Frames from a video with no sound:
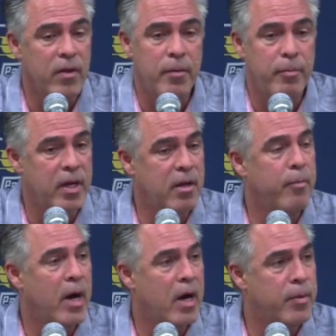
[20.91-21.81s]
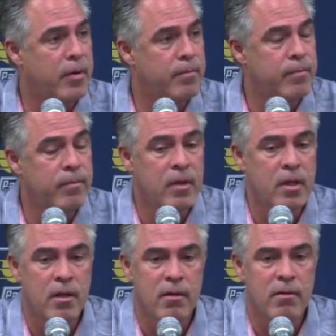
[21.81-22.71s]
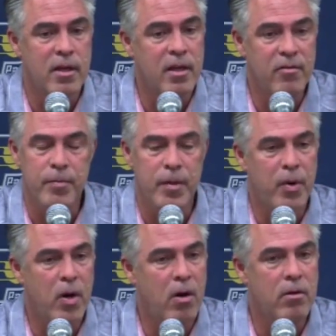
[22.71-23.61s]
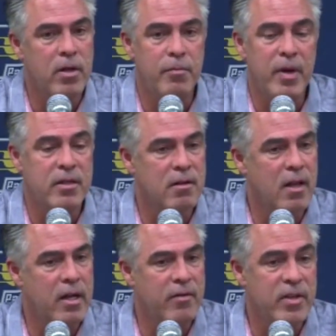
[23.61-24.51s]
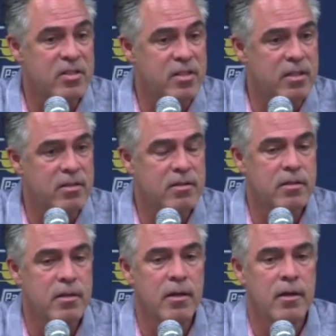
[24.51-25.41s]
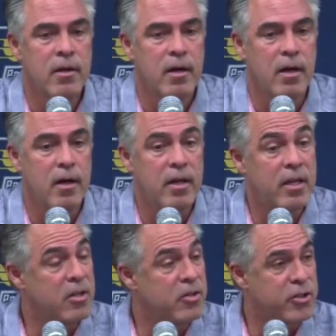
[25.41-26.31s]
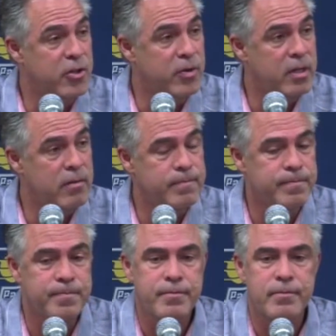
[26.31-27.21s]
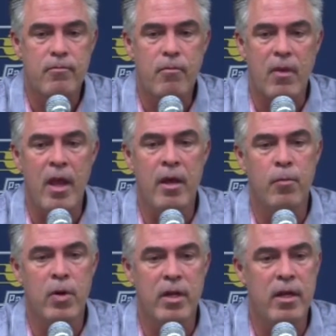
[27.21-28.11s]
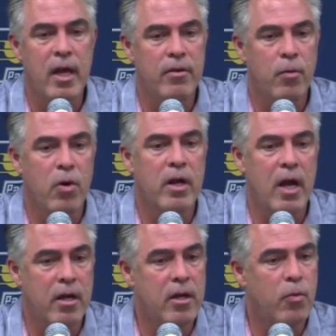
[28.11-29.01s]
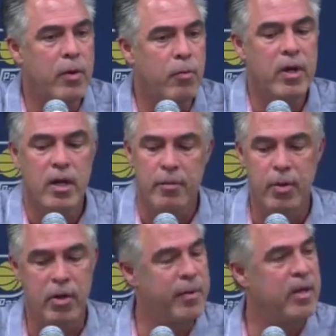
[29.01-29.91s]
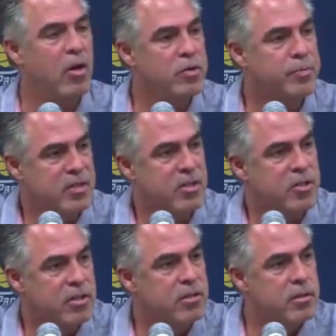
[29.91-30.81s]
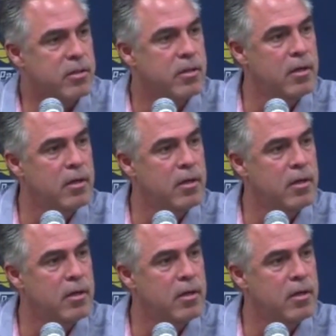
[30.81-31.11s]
They pick and pop him. They give him the ball. He makes a lot of assists. He can shoot it. And when he had the workout here, we really put him in those positions.